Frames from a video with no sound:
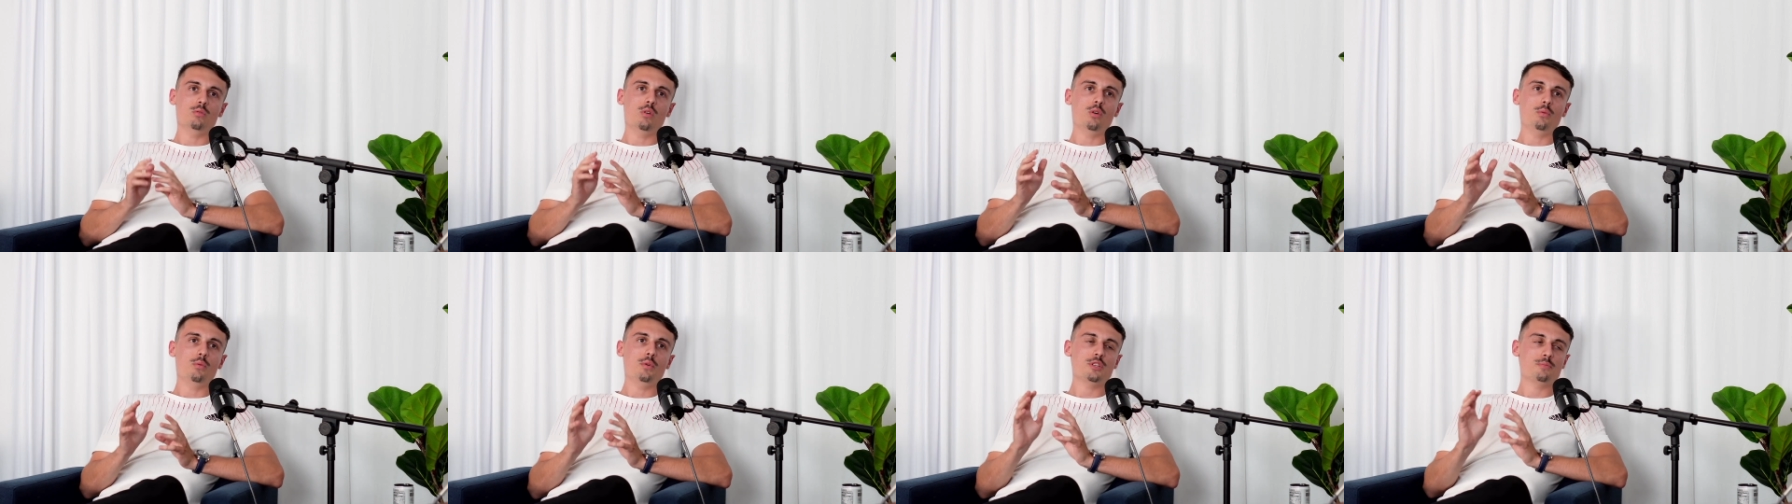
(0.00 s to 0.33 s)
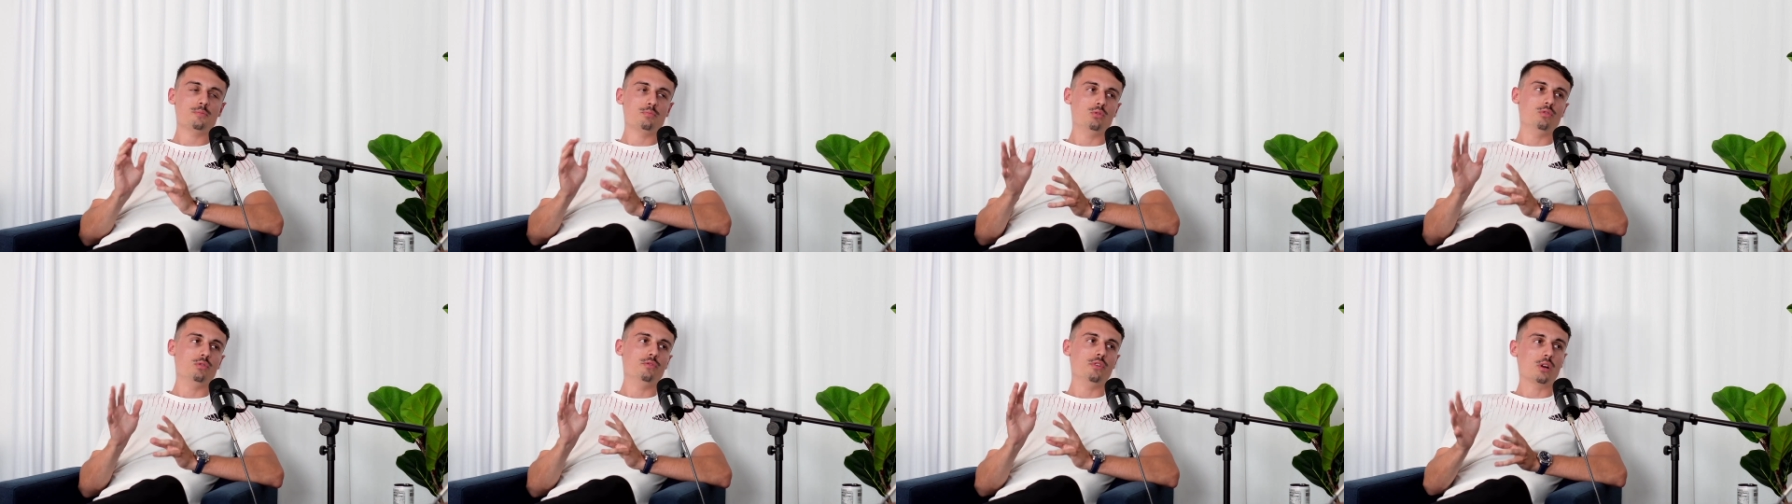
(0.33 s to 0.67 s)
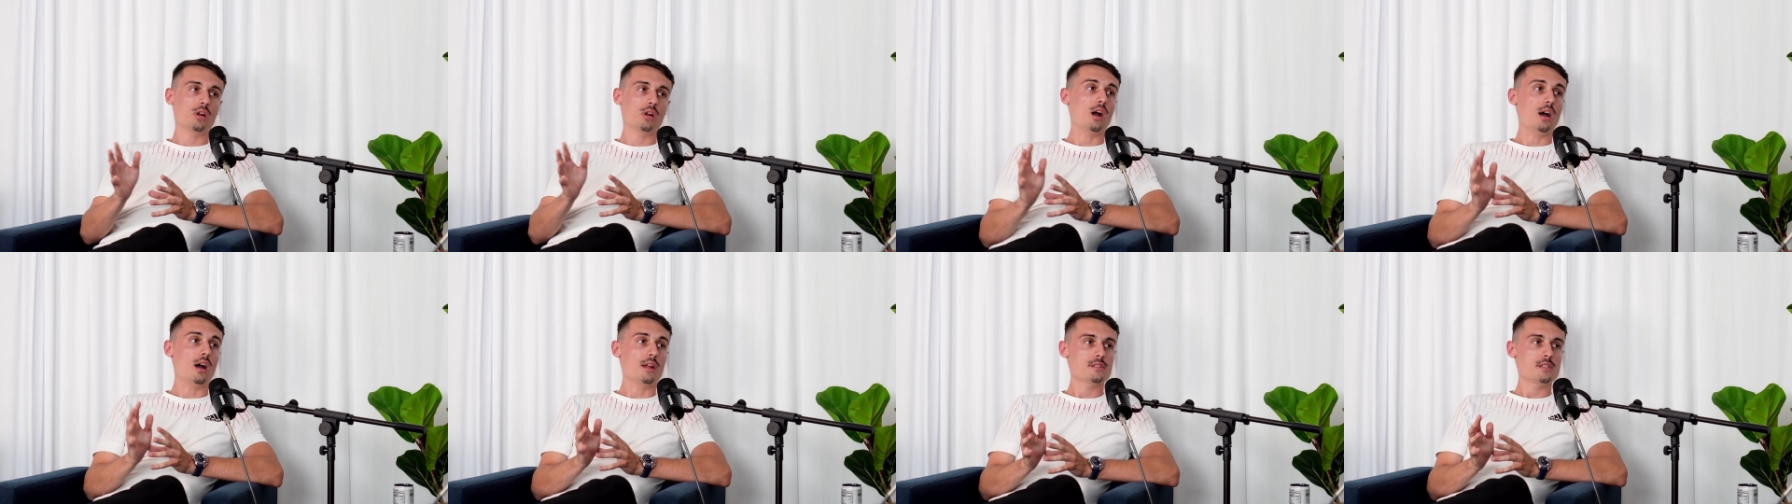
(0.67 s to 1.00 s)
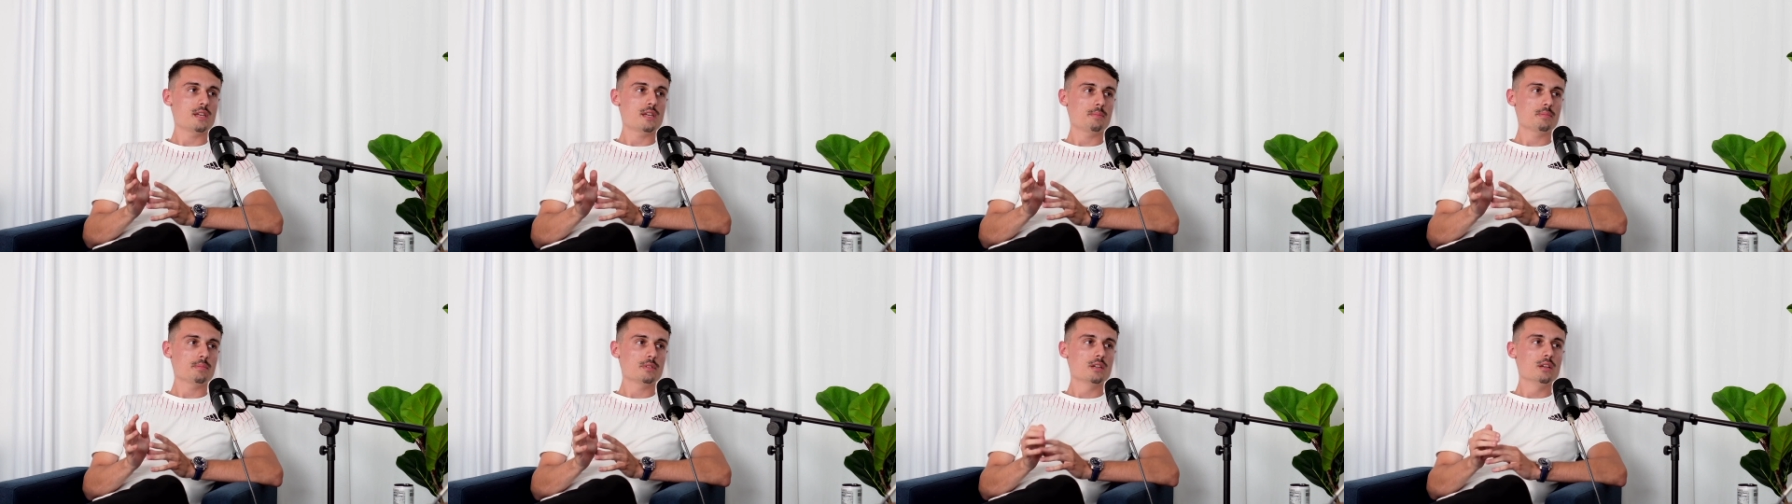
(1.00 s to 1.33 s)
always prove your
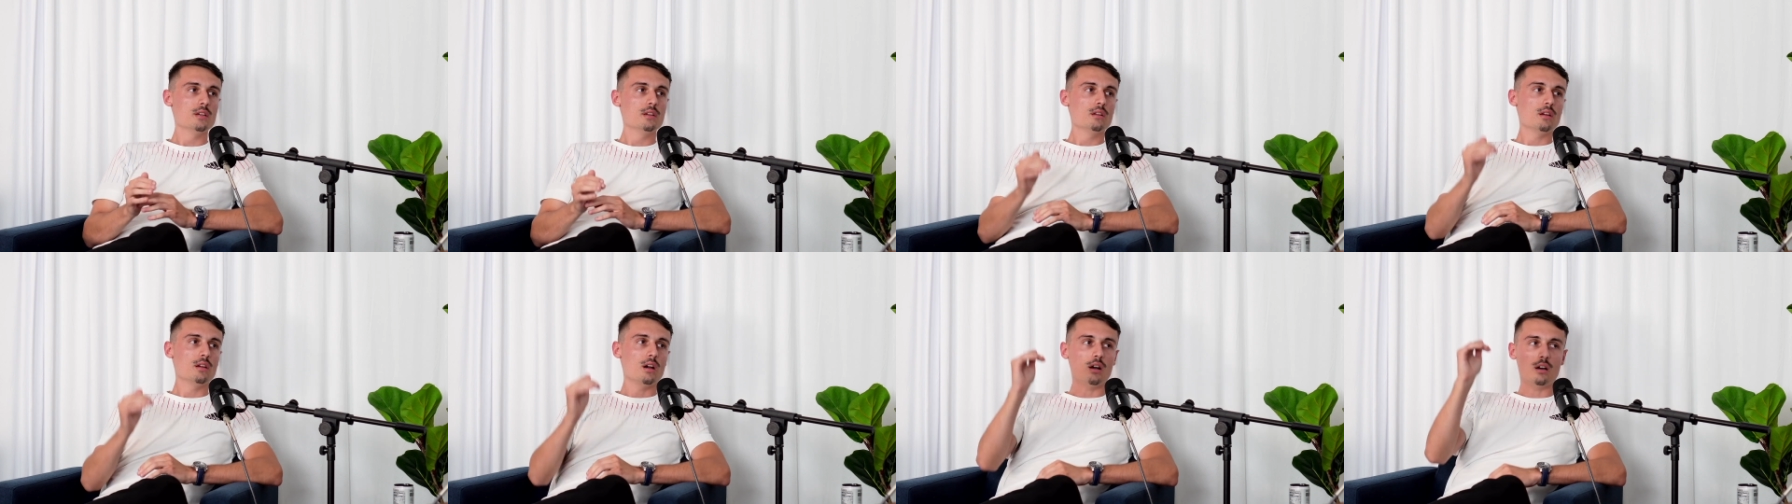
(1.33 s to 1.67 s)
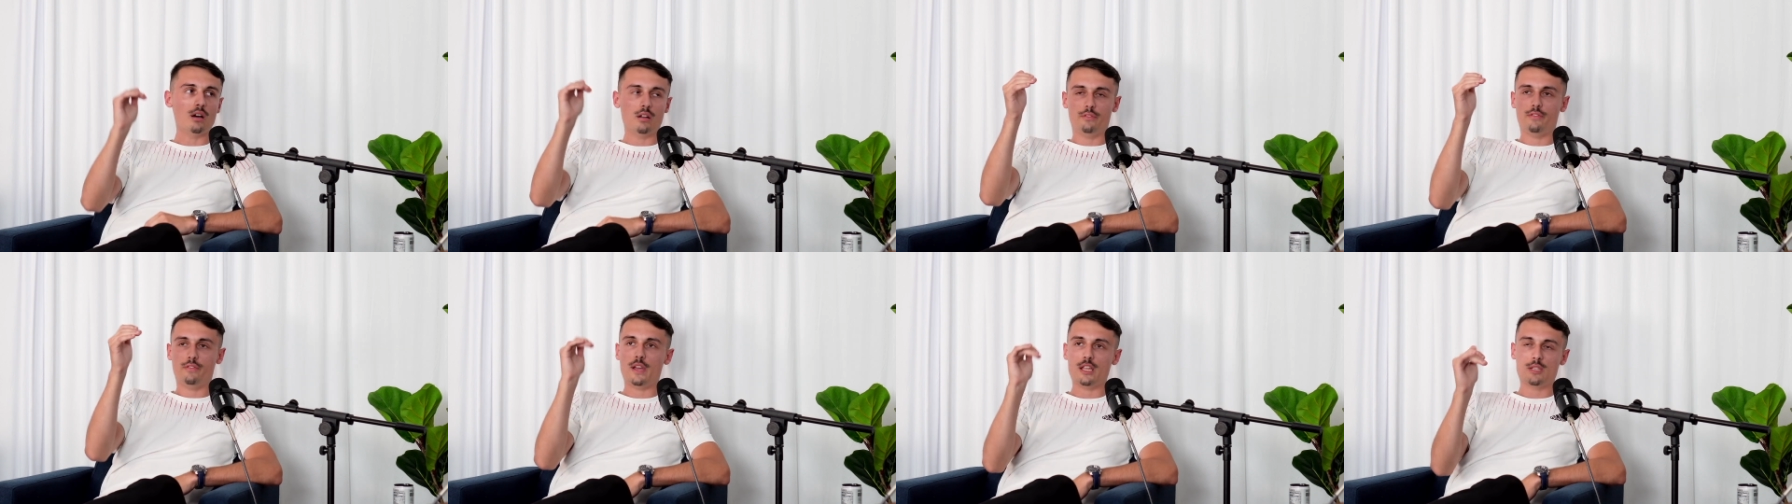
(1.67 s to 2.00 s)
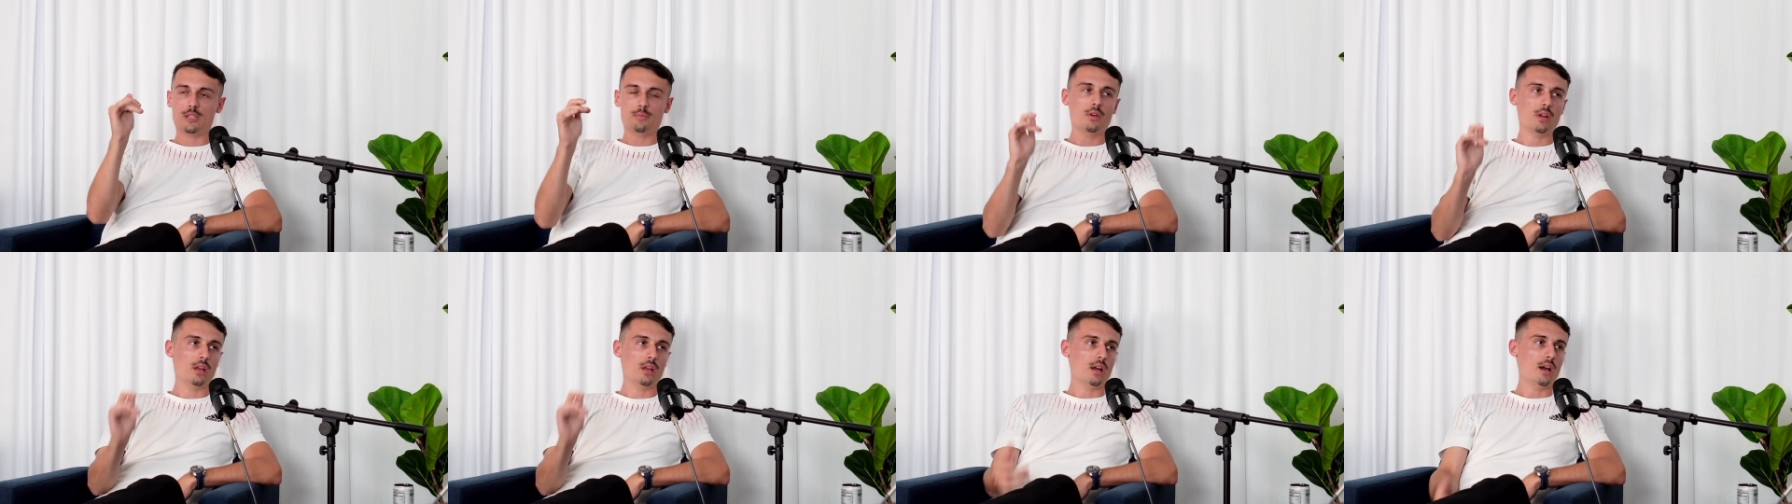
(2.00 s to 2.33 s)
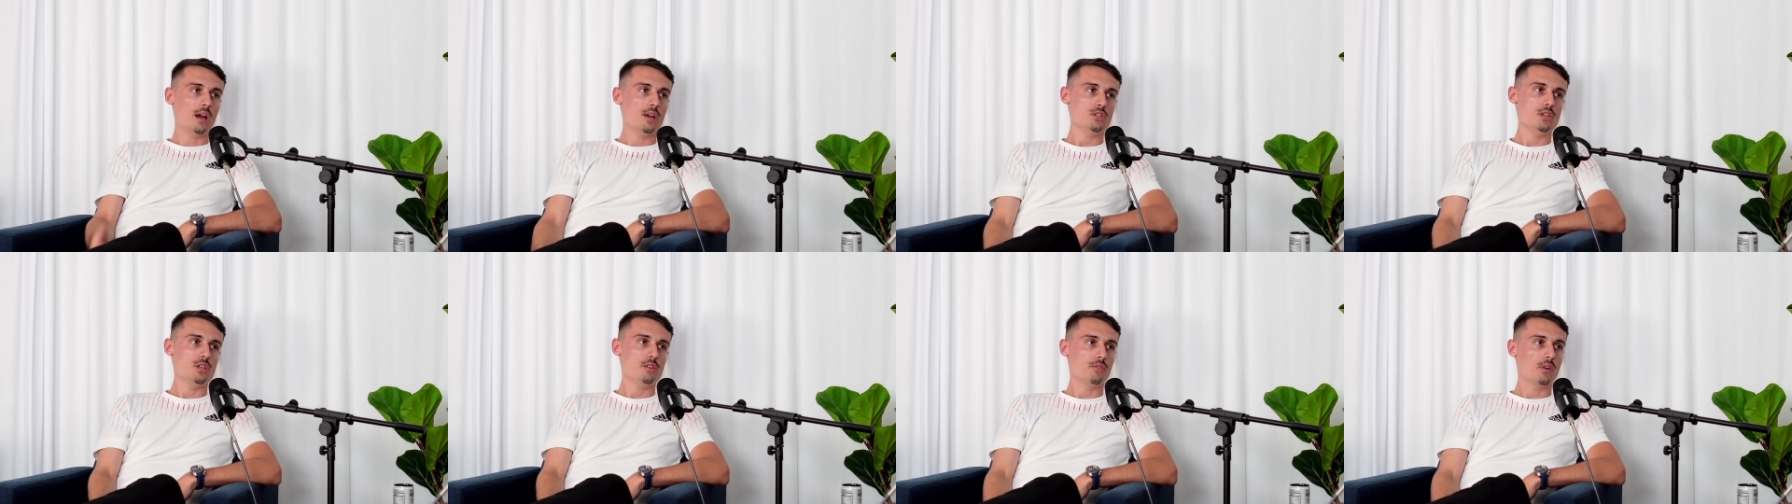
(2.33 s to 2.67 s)
concept on Facebook and
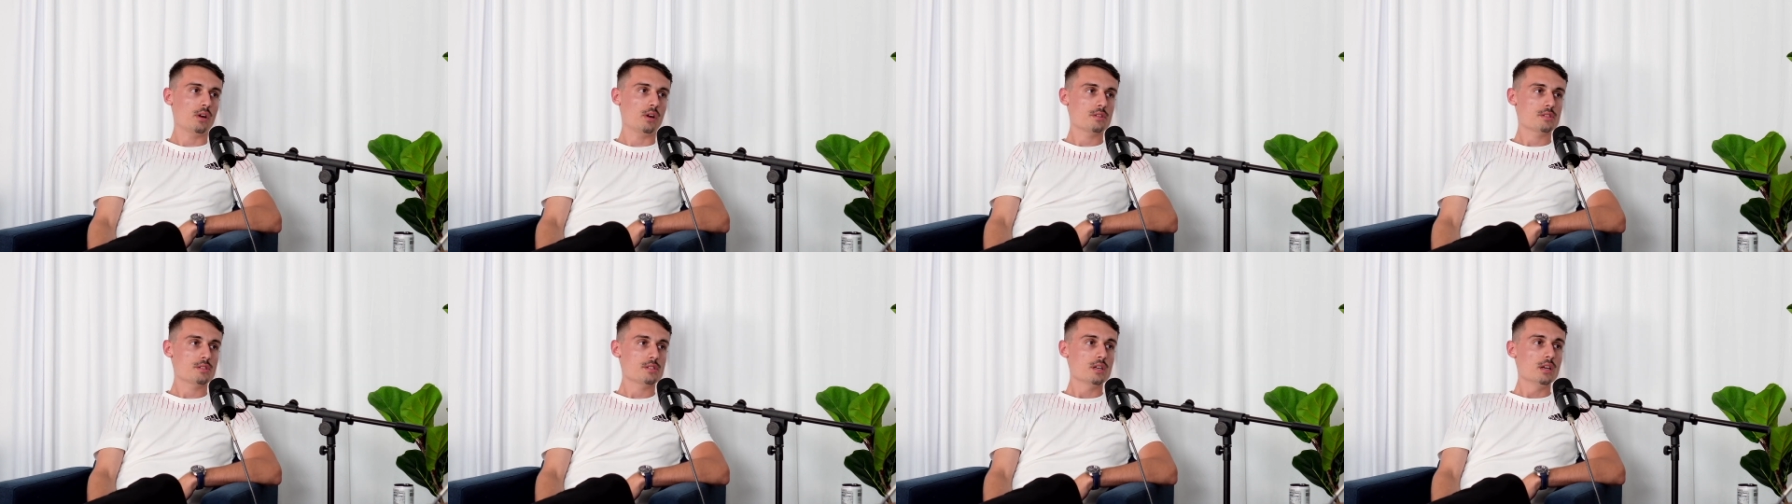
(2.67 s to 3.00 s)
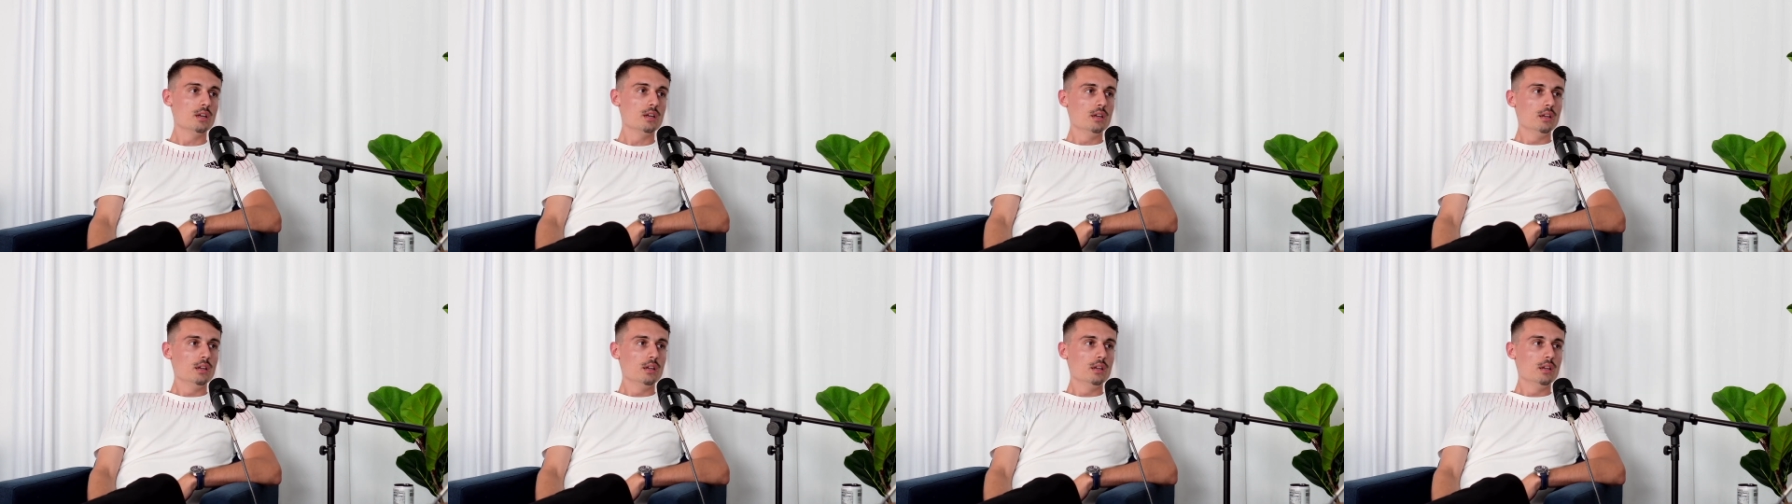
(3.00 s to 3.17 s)
IG first.